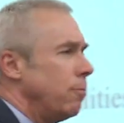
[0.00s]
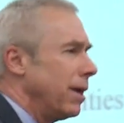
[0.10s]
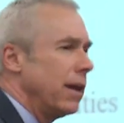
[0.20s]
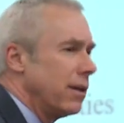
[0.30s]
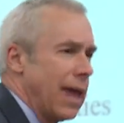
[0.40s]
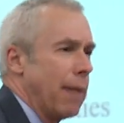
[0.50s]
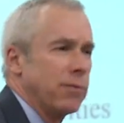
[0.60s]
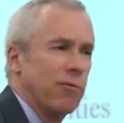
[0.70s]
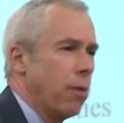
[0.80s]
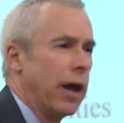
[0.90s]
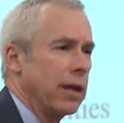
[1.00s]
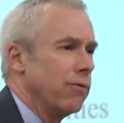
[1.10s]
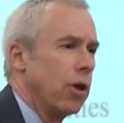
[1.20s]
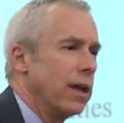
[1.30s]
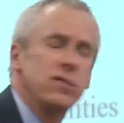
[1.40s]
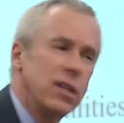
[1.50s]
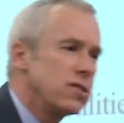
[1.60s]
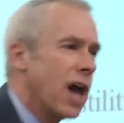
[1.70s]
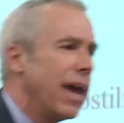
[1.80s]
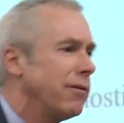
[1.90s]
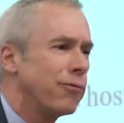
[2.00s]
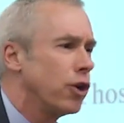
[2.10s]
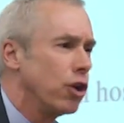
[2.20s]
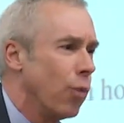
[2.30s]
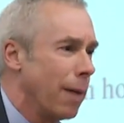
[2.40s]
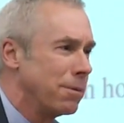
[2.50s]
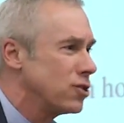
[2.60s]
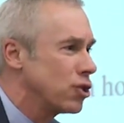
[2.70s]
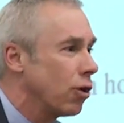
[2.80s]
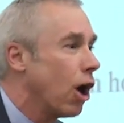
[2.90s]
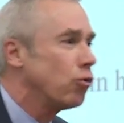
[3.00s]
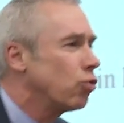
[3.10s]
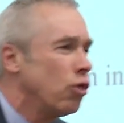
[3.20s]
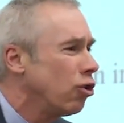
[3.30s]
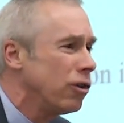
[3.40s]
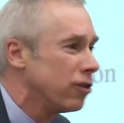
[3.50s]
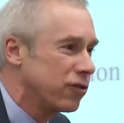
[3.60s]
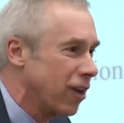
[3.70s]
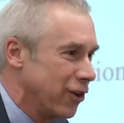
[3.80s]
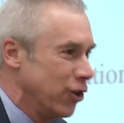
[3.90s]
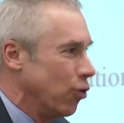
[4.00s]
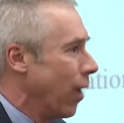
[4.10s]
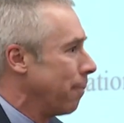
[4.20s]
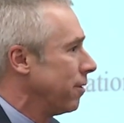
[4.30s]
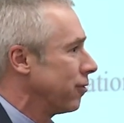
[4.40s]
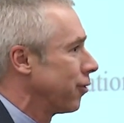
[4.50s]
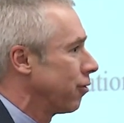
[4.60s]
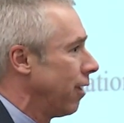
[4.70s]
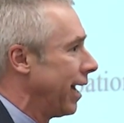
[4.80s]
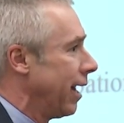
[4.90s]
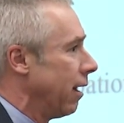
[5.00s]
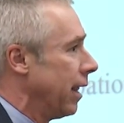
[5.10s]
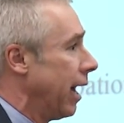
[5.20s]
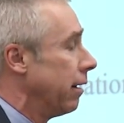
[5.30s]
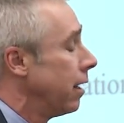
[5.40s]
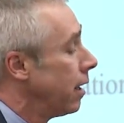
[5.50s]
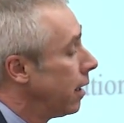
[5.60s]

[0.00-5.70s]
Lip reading: to be an adaptive body of law. It's designed for new weapons. There are rules on new weapons, for crying out loud.